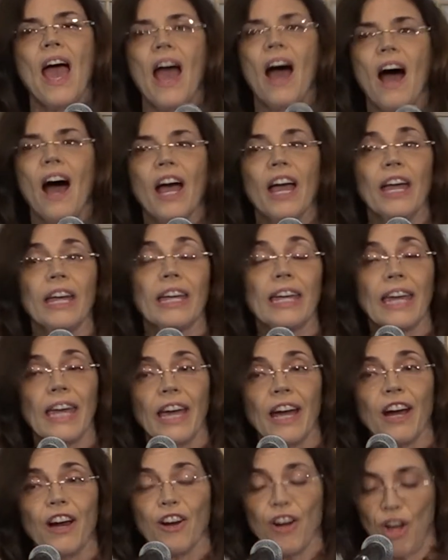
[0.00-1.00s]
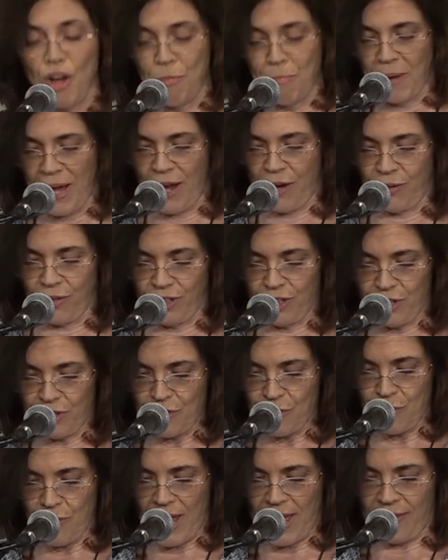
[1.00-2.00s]
I care about
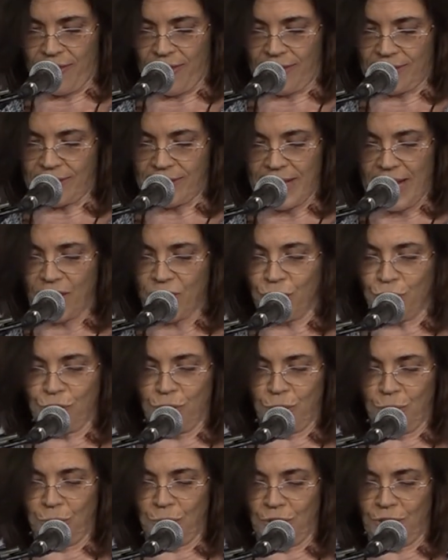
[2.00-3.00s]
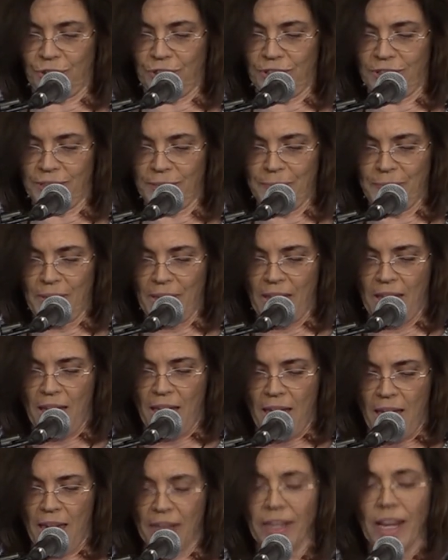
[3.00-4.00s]
you and this natural world,
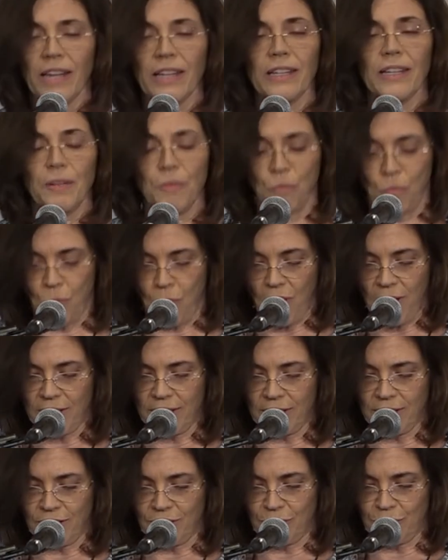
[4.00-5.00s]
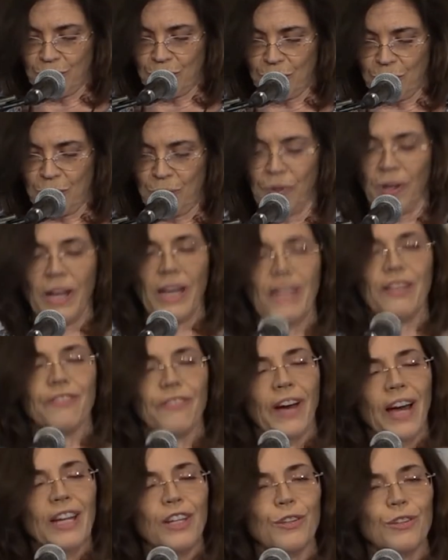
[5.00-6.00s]
and I want to
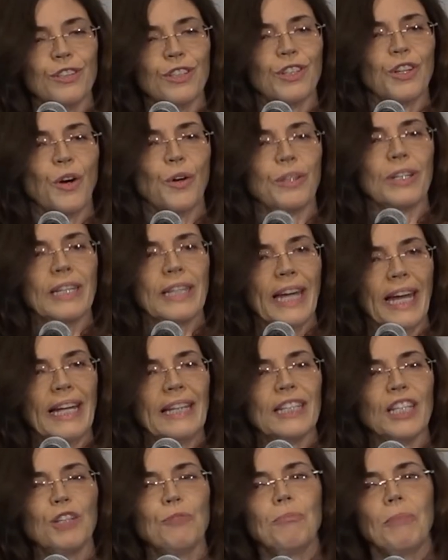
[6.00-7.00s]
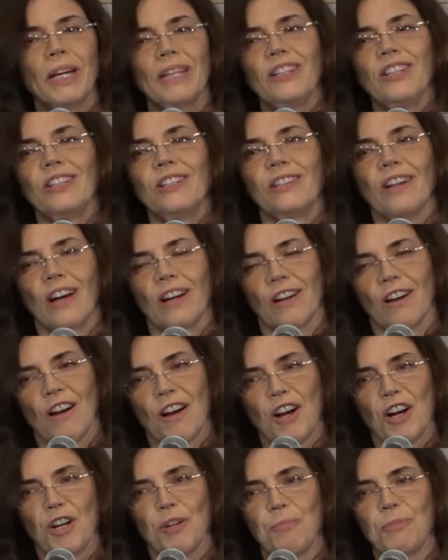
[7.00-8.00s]
invite you to go to
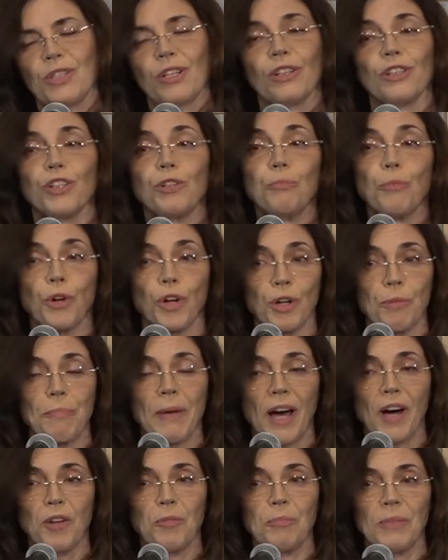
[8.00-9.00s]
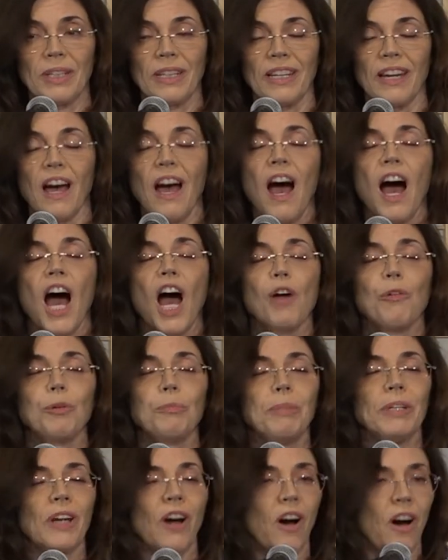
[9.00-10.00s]
gaylynnbennion.com to learn more about me. I would
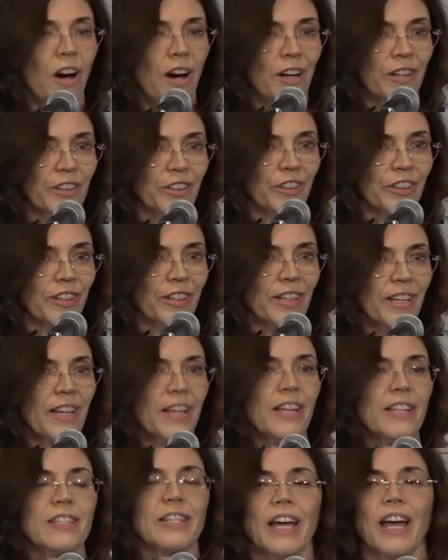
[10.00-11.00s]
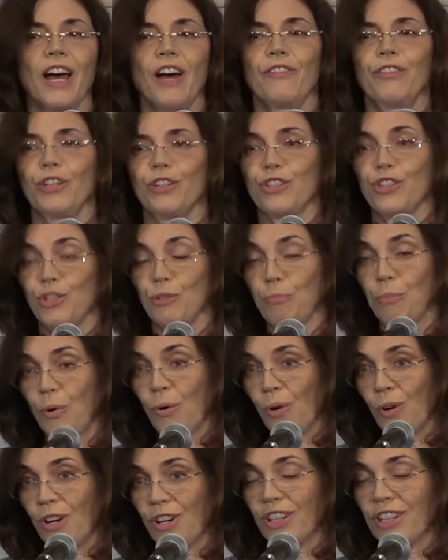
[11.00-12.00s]
be honored to have your
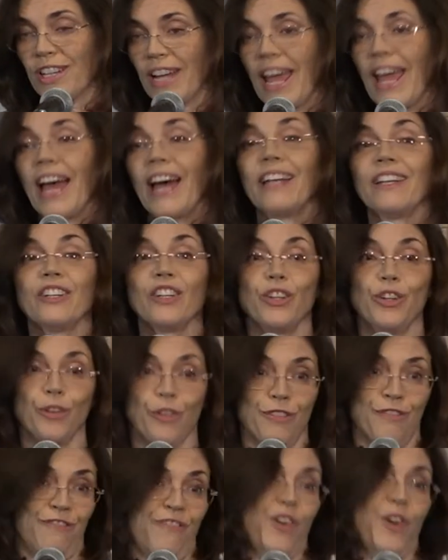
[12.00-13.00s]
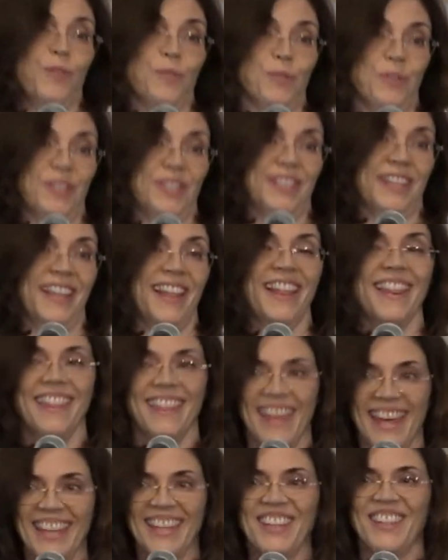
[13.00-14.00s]
support and your vote.
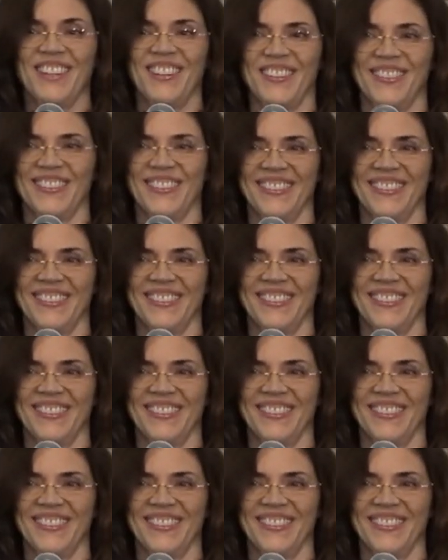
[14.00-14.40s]
Thank you.